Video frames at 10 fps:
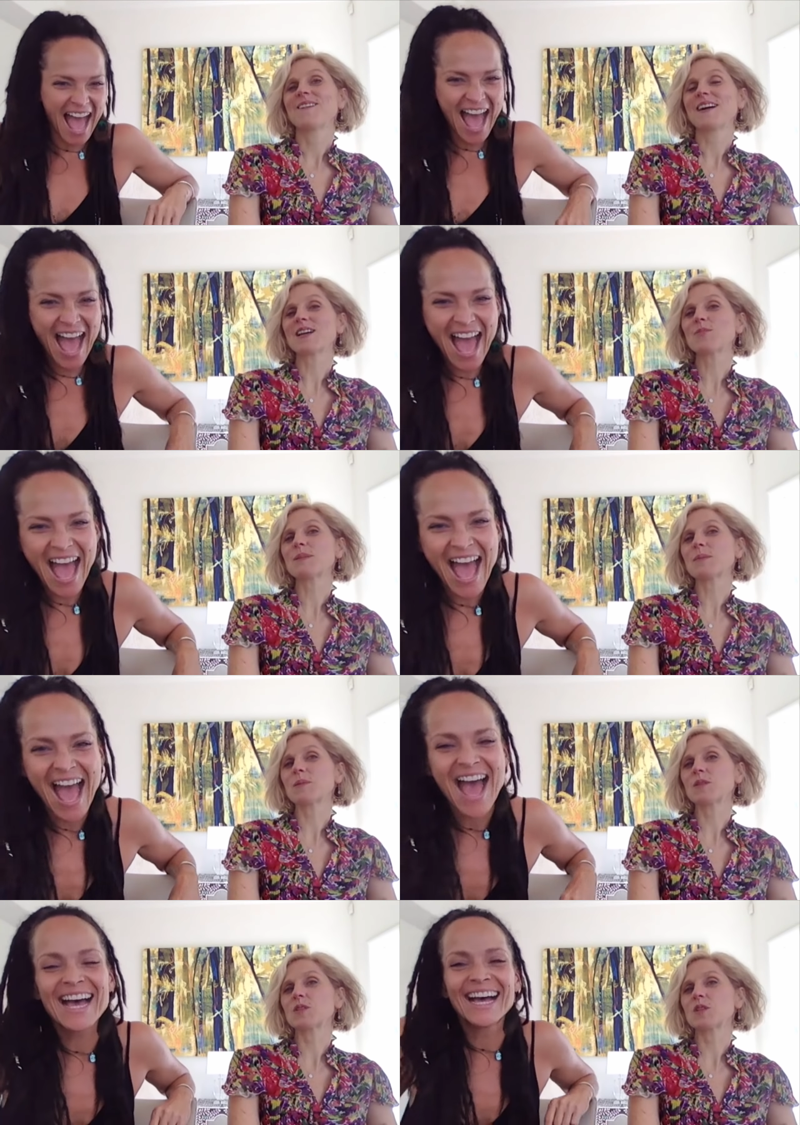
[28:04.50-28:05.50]
Speaker 1: what can
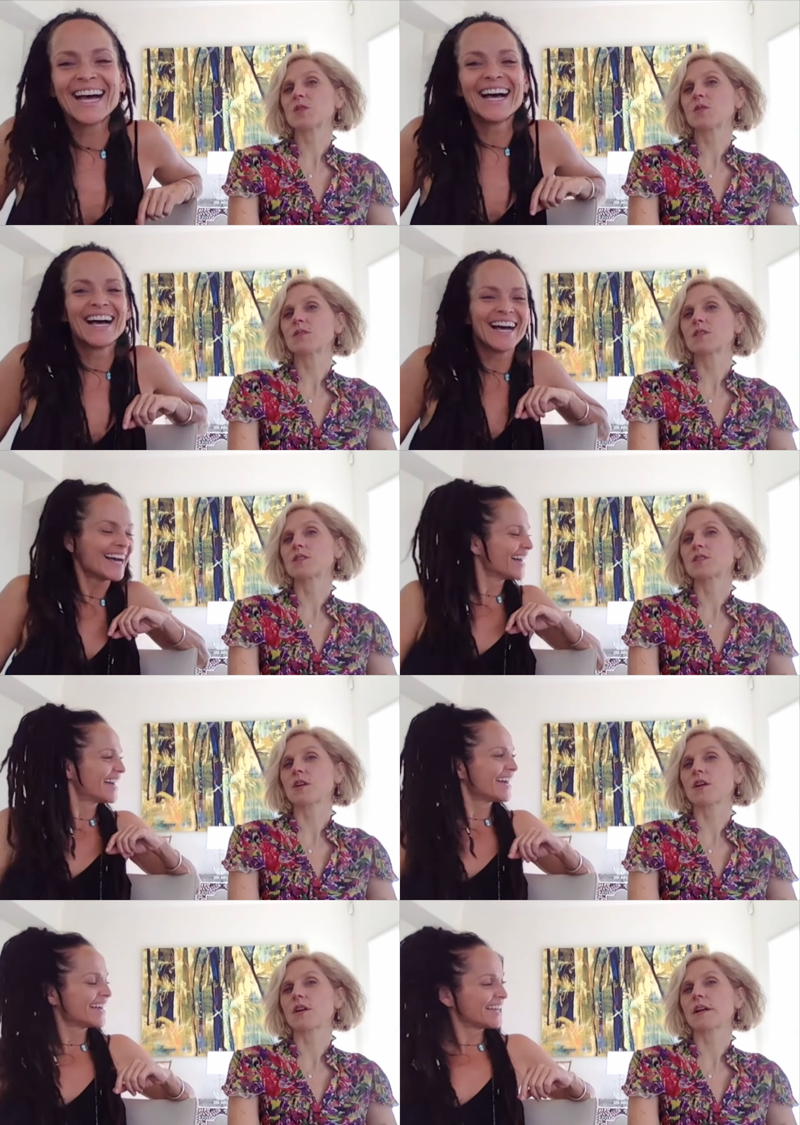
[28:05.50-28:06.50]
people do to
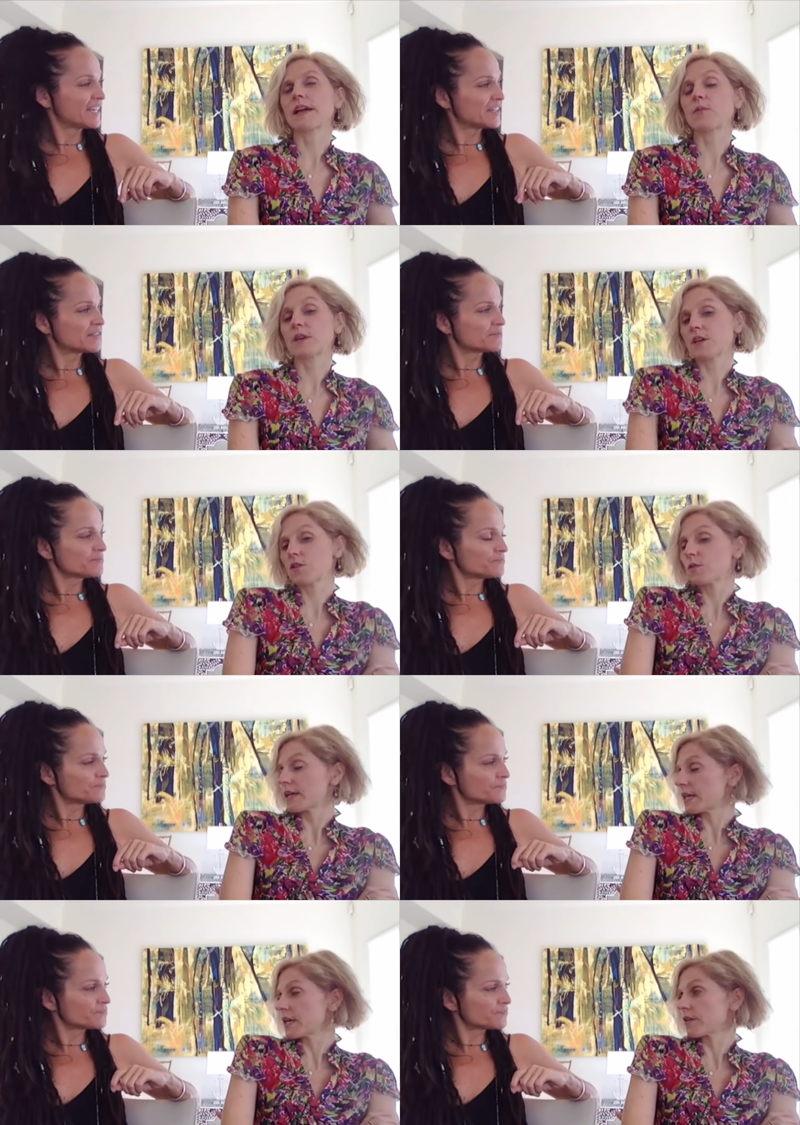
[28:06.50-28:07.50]
start? And we could do
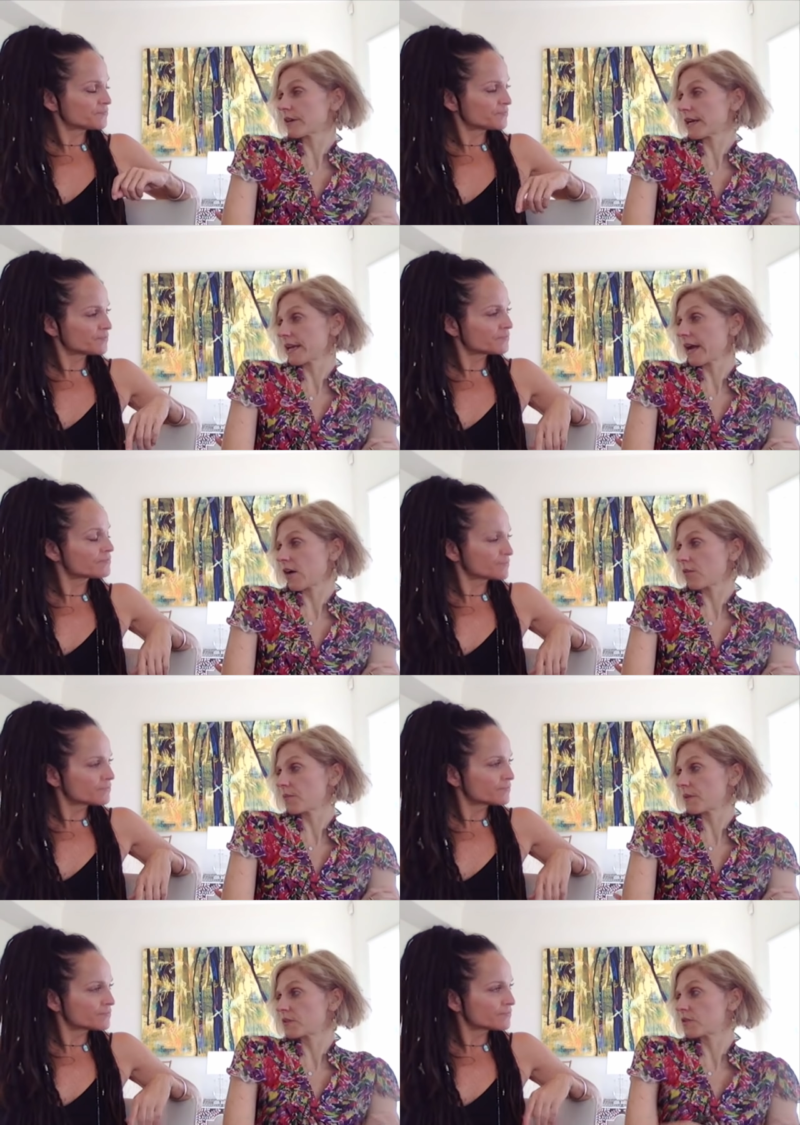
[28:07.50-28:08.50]
it here right now,
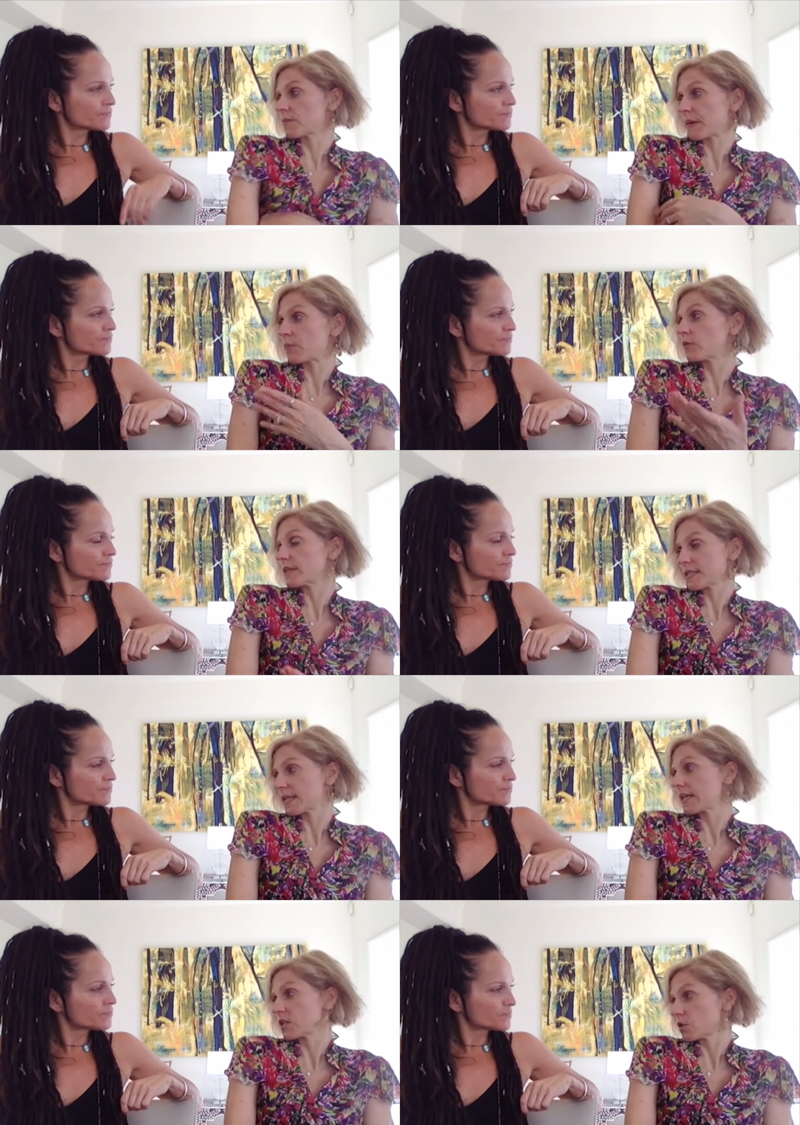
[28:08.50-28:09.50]
but people
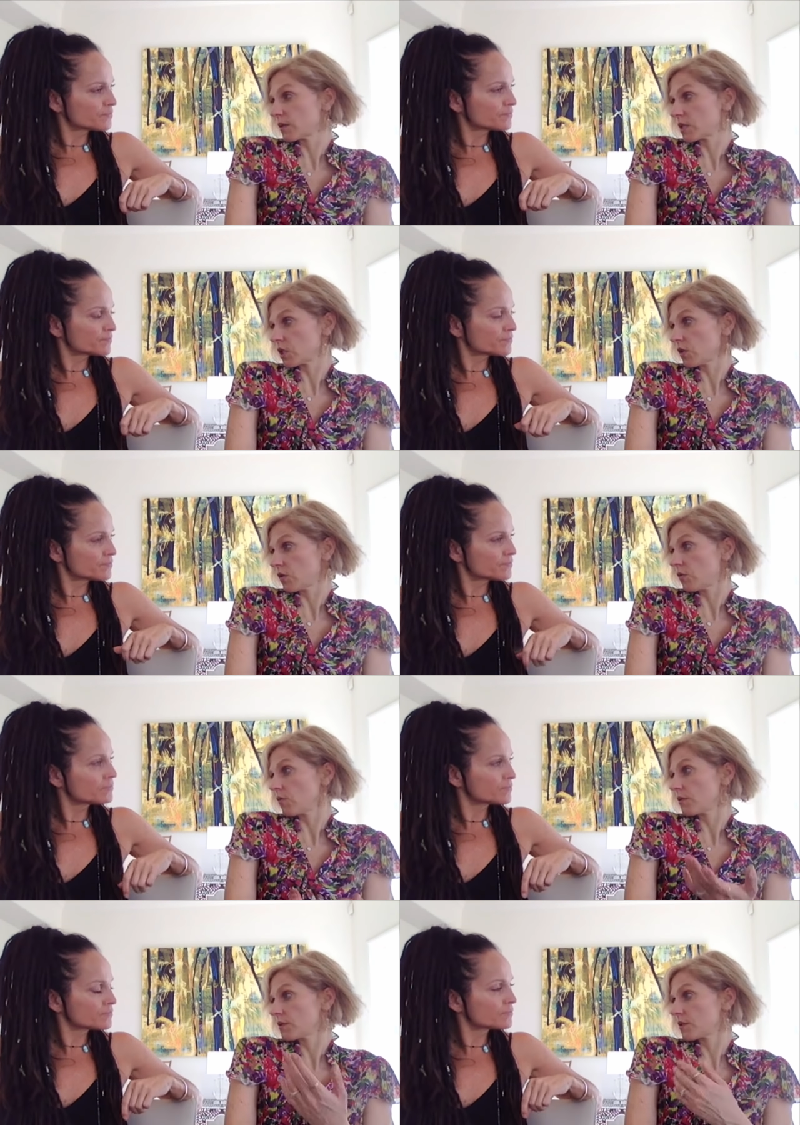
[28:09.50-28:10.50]
listening can do it
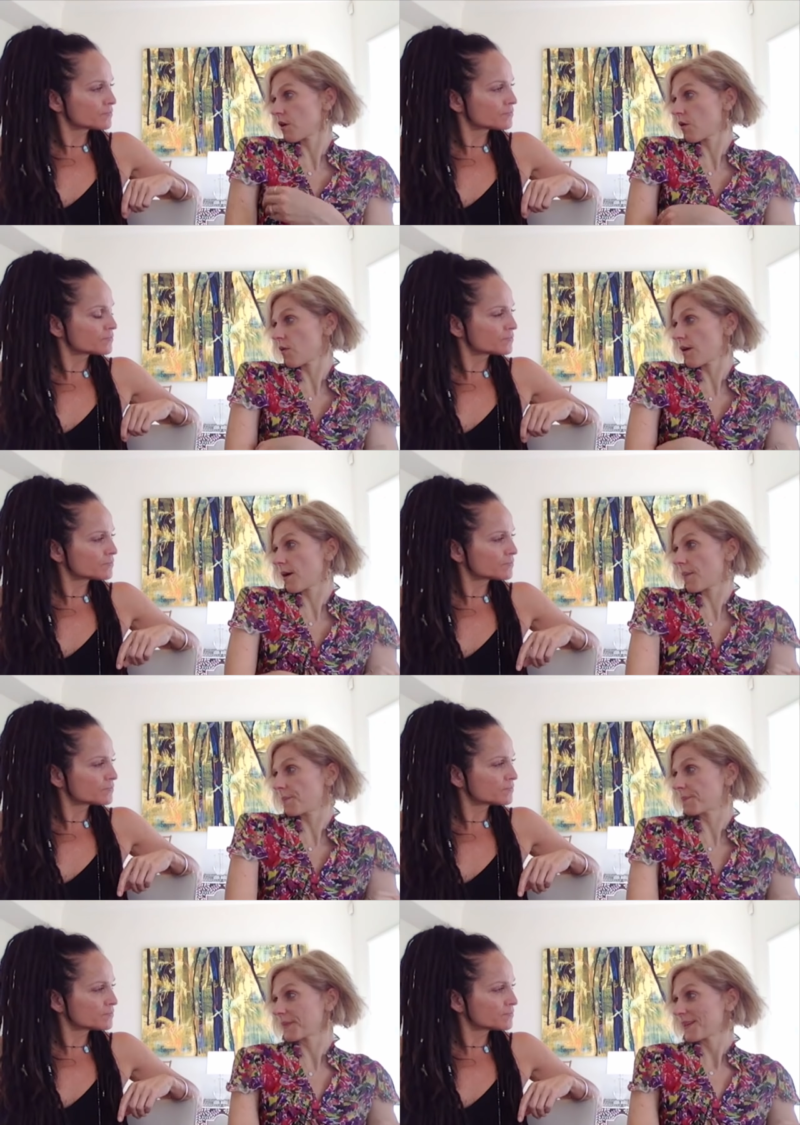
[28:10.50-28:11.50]
too. So
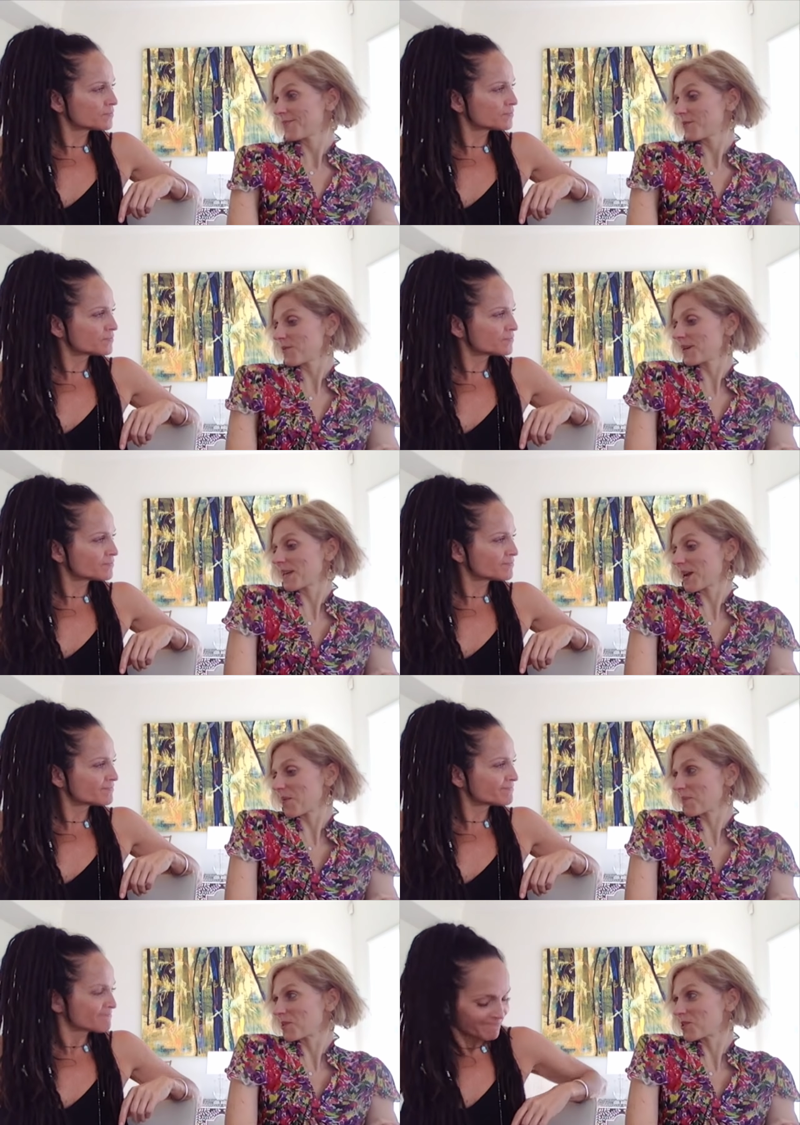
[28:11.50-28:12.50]
um, if you want to get
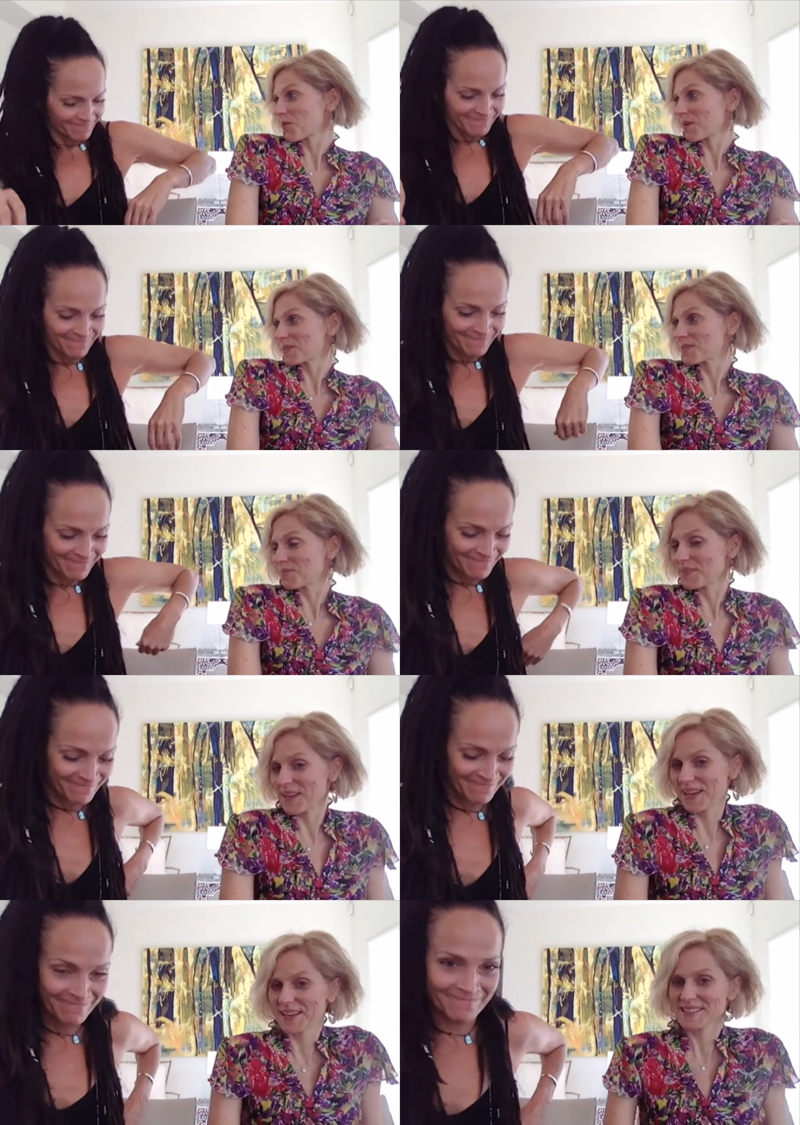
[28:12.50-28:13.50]
up and show us some
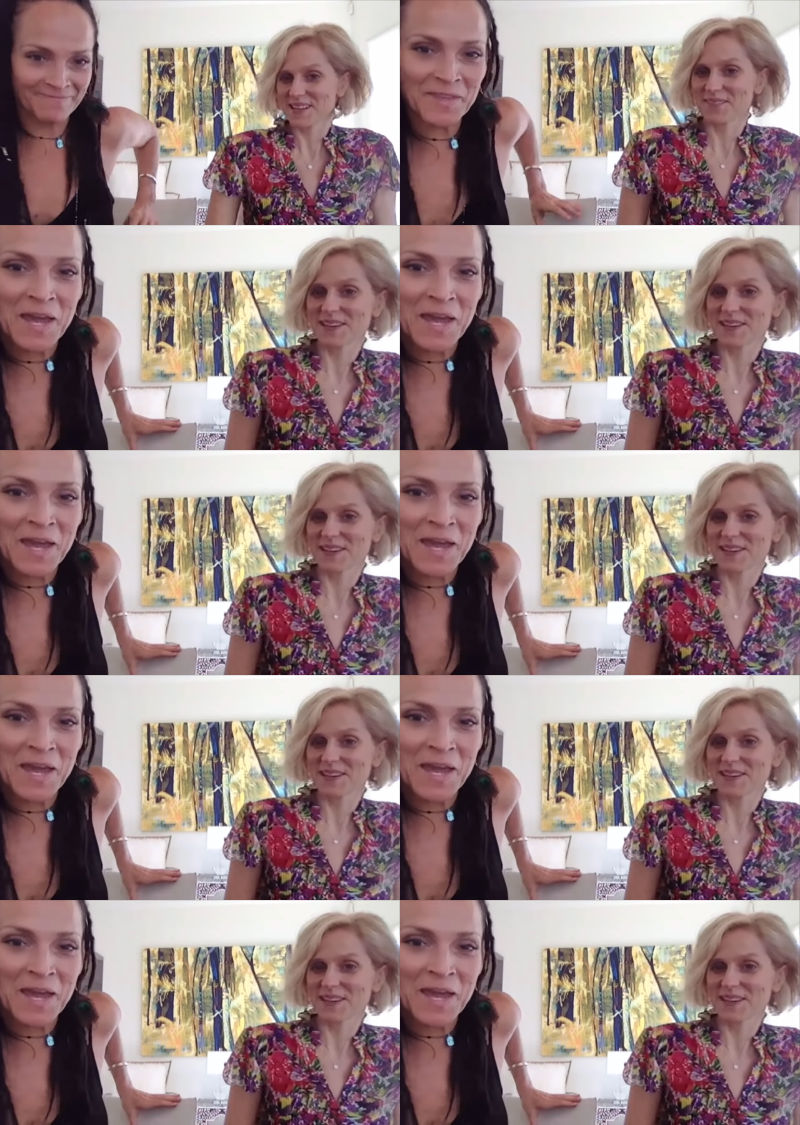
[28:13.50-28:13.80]
things that